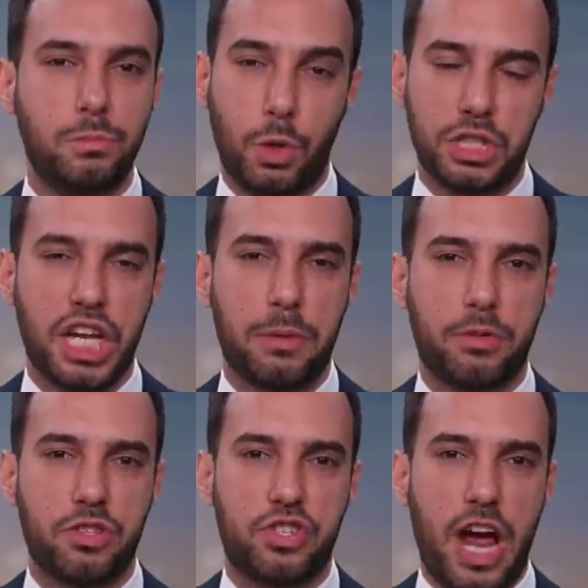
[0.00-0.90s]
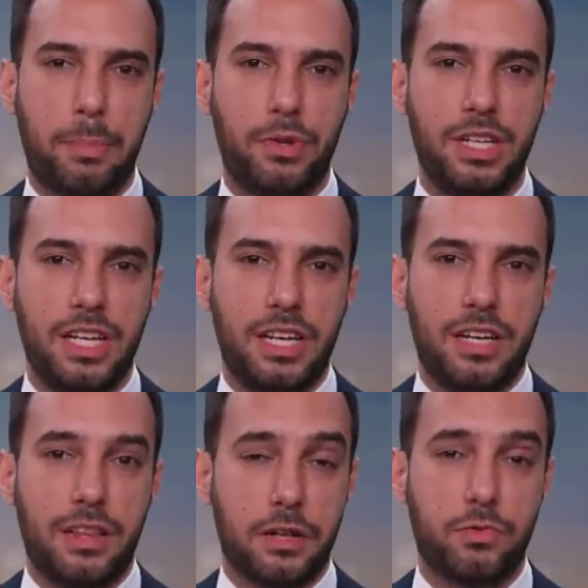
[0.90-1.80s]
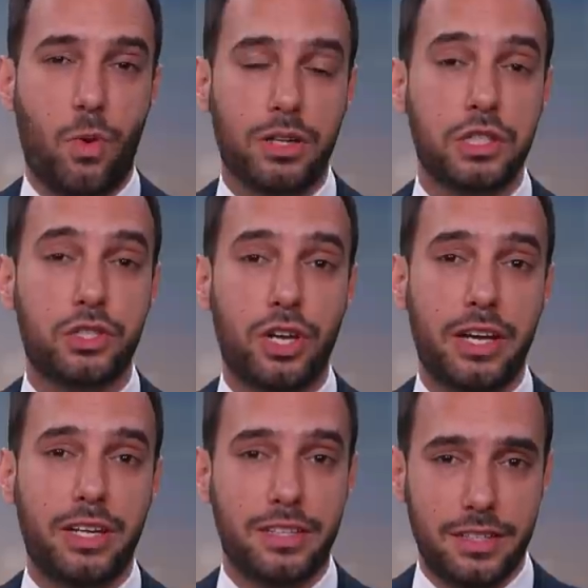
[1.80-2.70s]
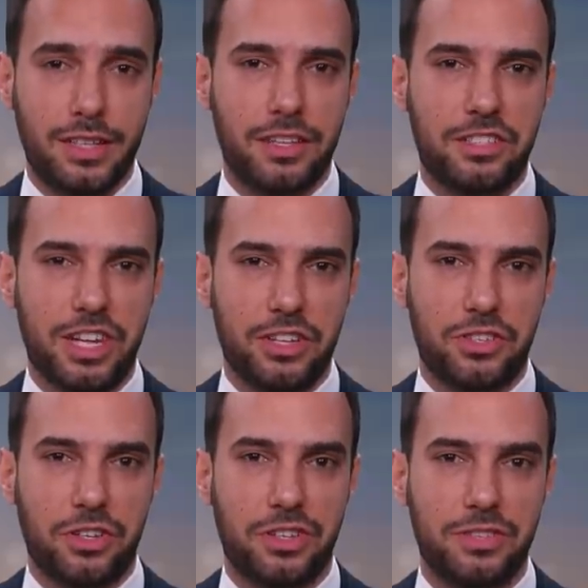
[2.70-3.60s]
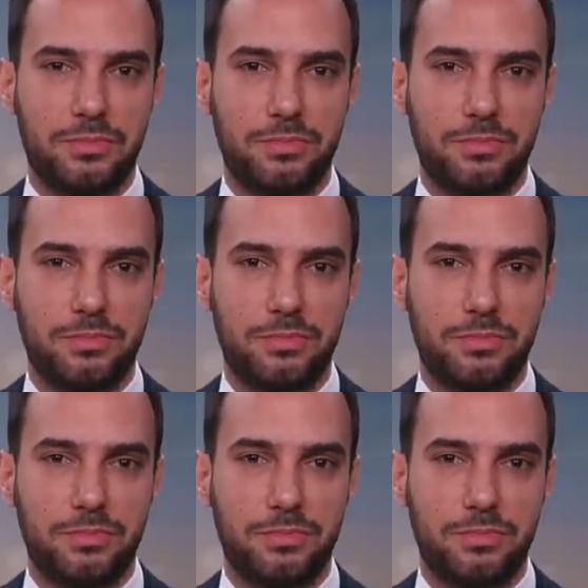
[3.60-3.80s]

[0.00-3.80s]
Once again, I'm Chris Chappell. Thanks for watching China Uncensored.